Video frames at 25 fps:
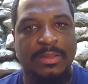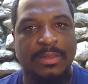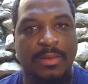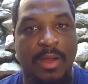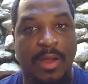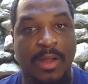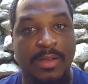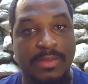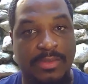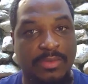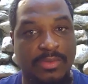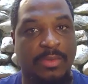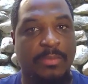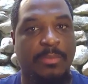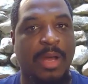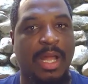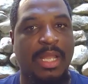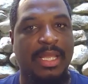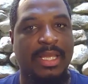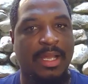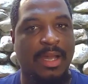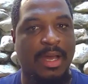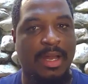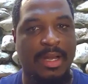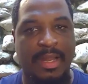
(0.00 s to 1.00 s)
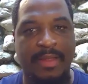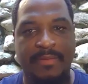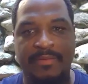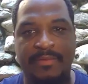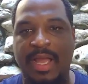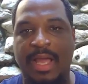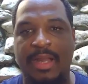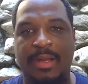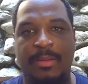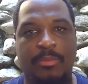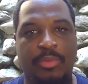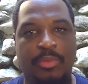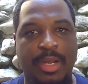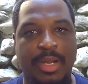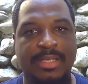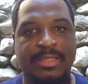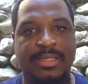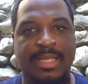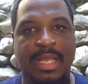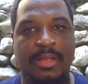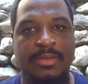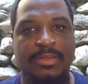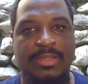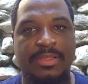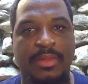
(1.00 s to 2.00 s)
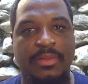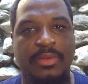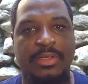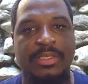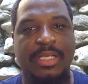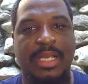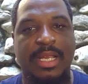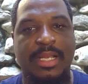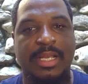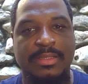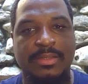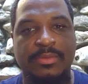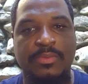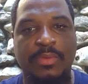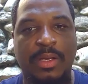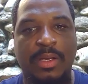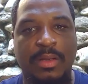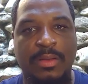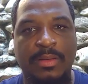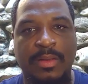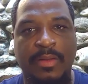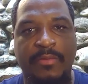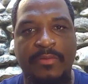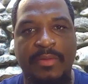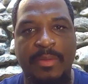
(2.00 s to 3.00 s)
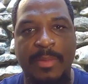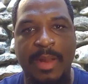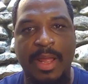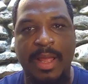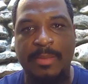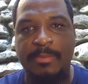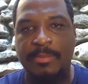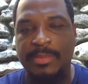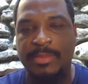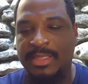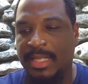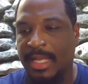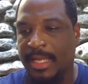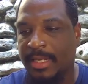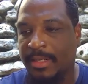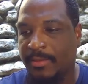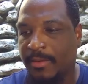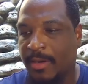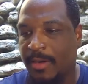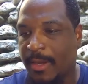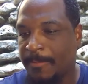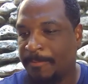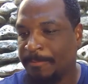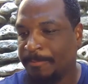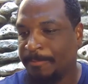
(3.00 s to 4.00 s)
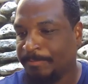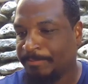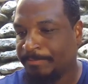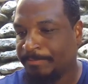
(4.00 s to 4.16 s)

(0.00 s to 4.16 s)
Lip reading: launched on Polygon. They've kind of branched out to other chains as well, if I'm not mistaken, right?